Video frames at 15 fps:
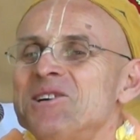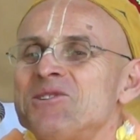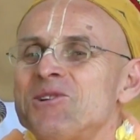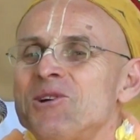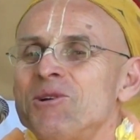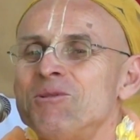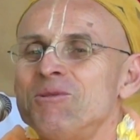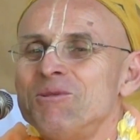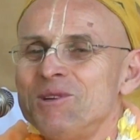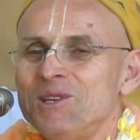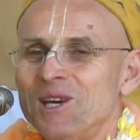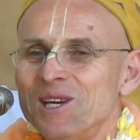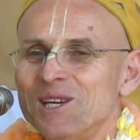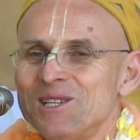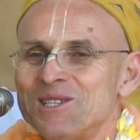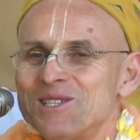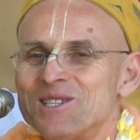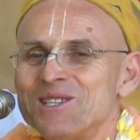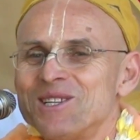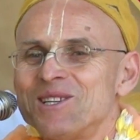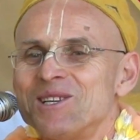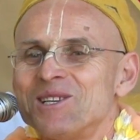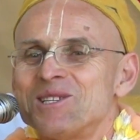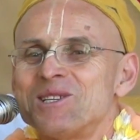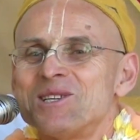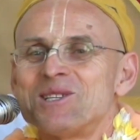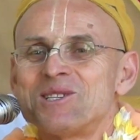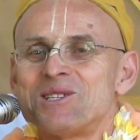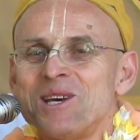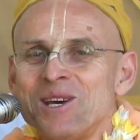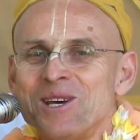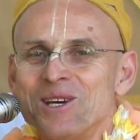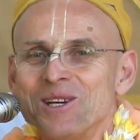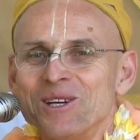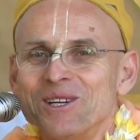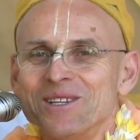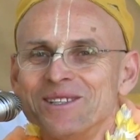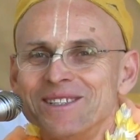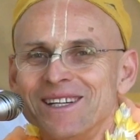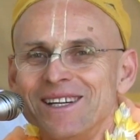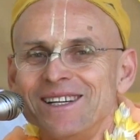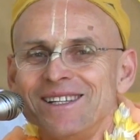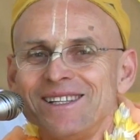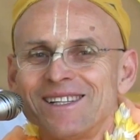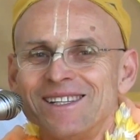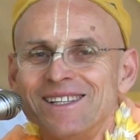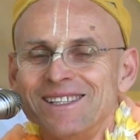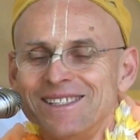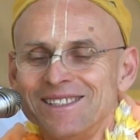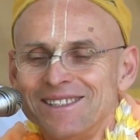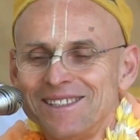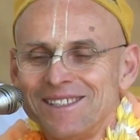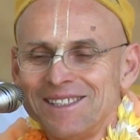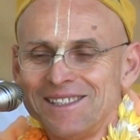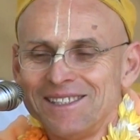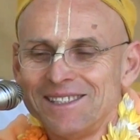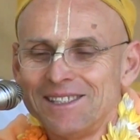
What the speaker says: So yes, this is there in